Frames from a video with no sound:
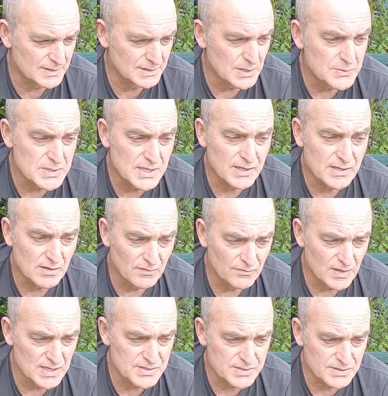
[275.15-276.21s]
using a
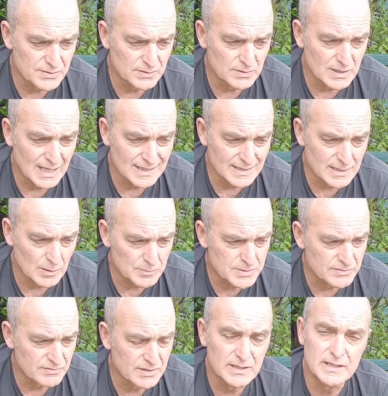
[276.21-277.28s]
conventional
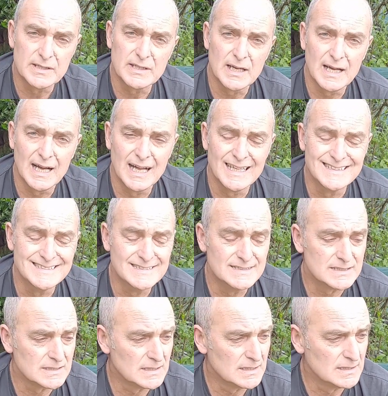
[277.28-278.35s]
helicopter rig,
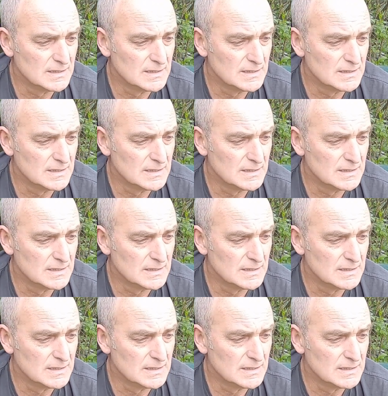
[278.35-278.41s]
and